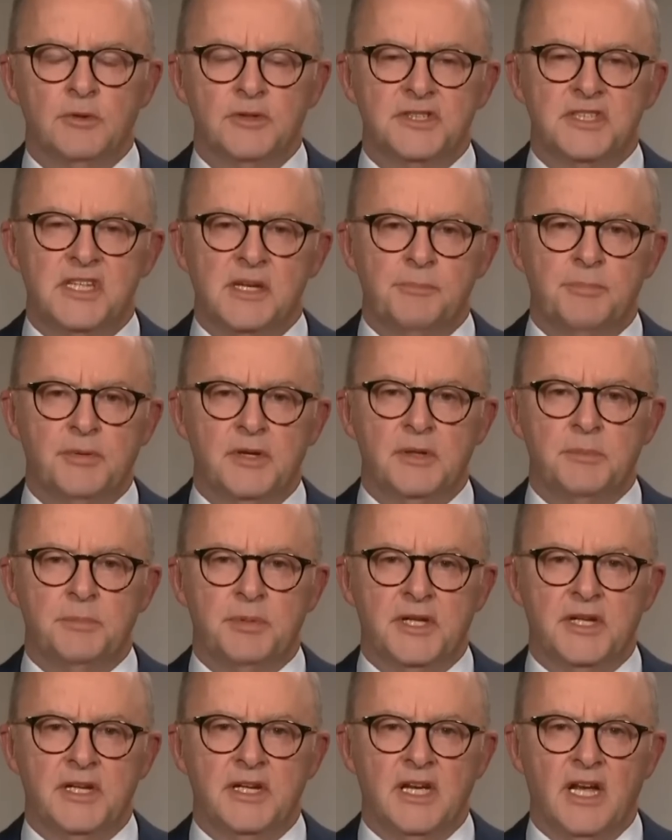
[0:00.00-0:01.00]
It will
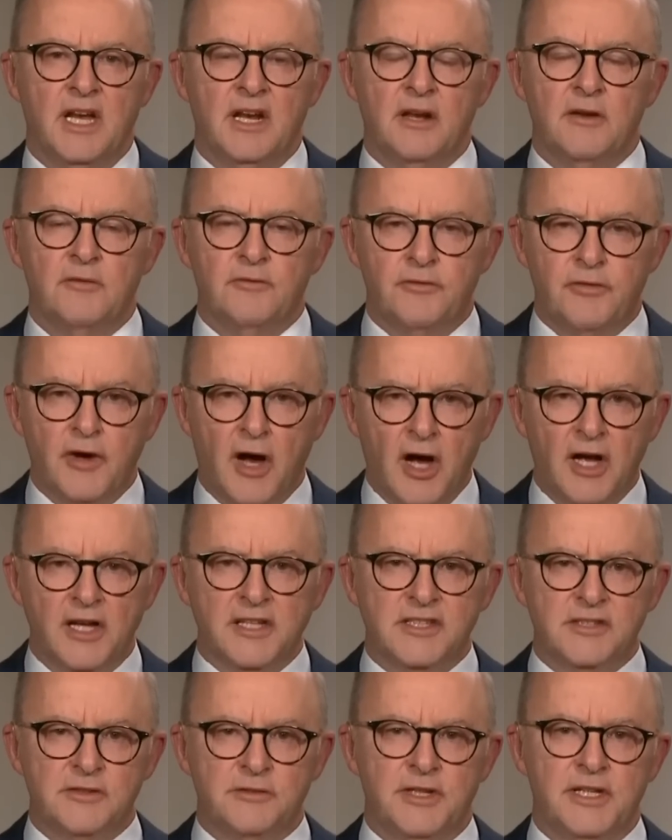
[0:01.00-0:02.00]
simply be an
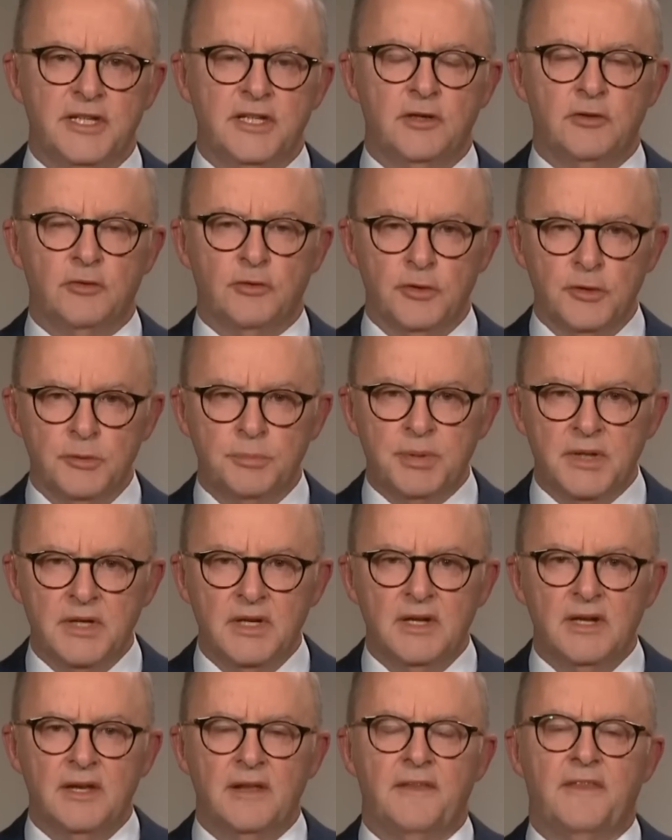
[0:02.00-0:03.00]
advisory
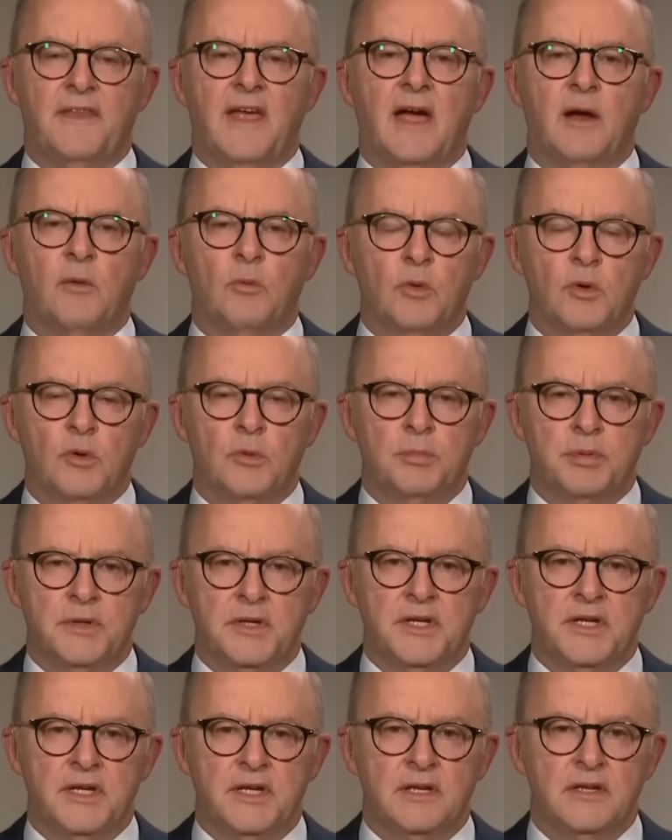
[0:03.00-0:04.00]
group that
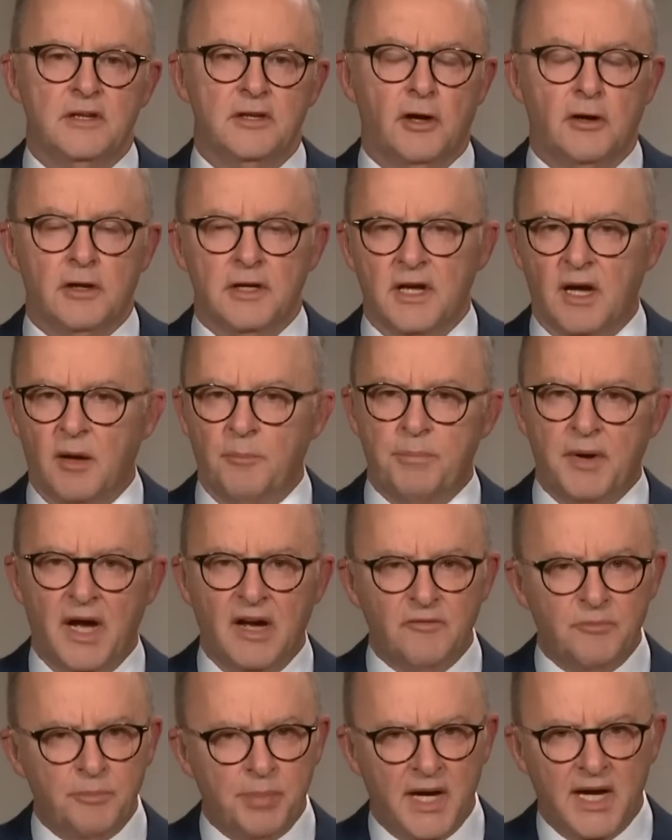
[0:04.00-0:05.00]
will be not
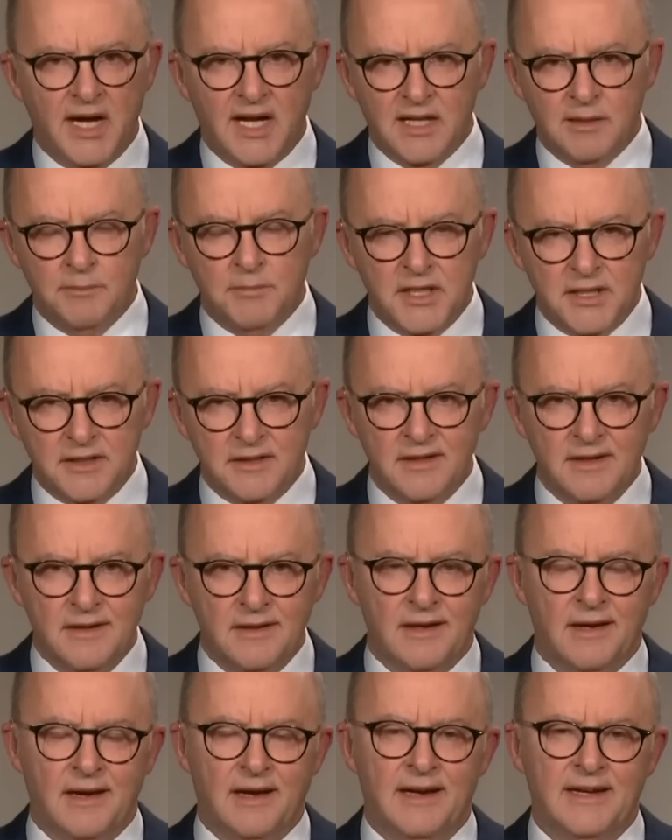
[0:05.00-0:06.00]
above Parliament.
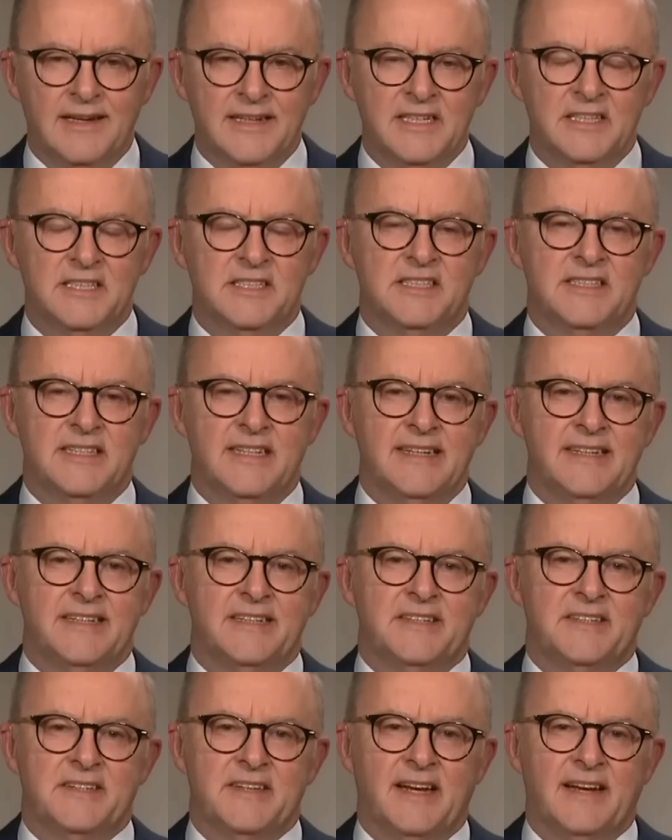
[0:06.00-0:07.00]
Its
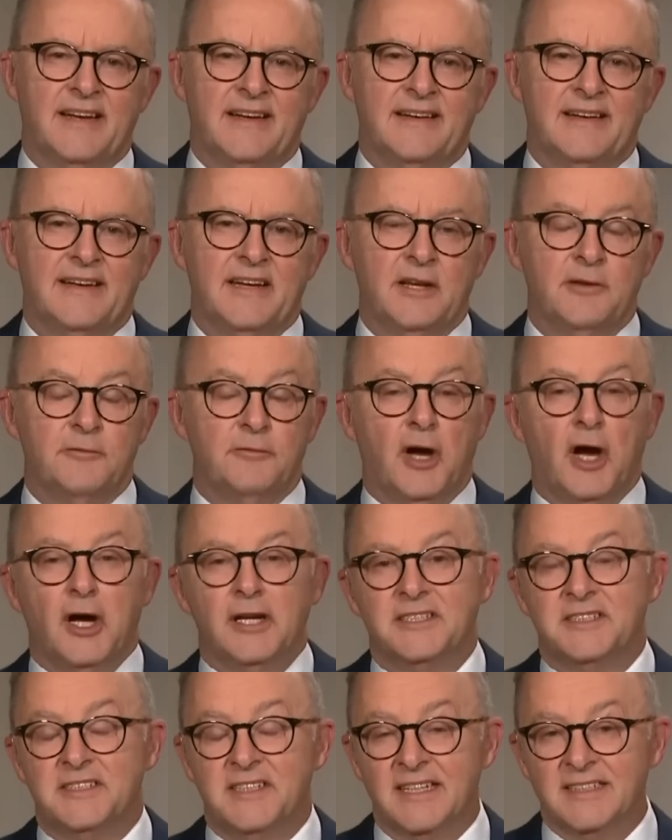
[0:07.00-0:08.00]

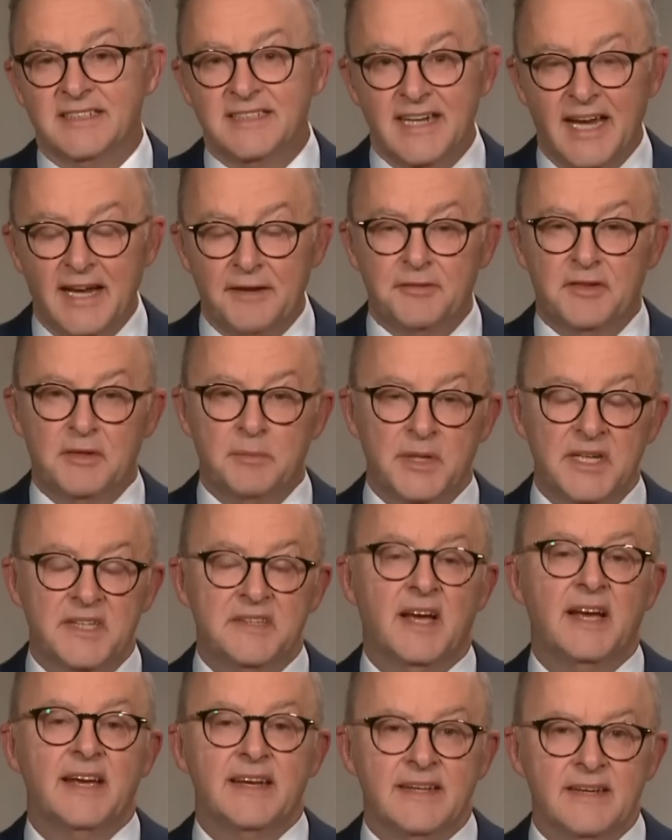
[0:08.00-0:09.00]
advice doesn't have to
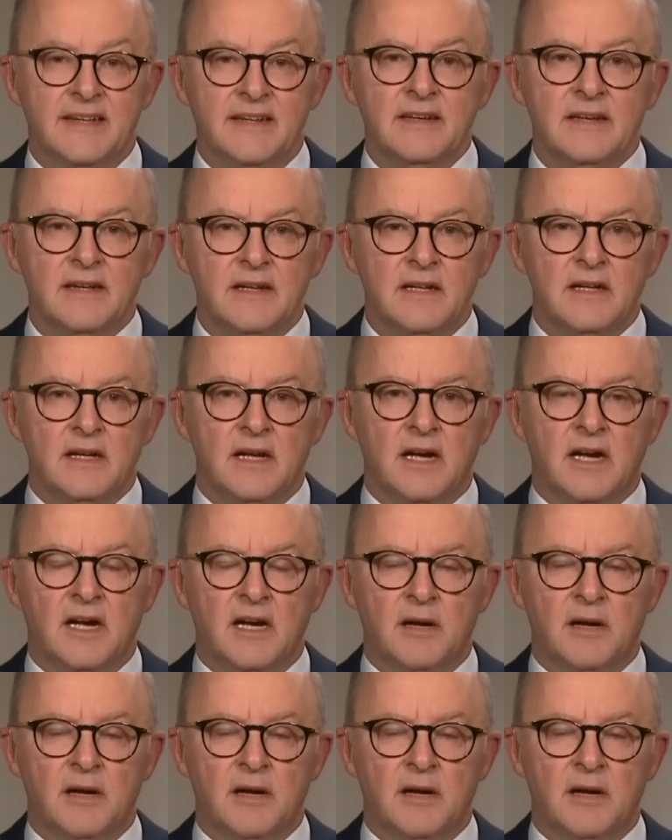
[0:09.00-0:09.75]
be taken.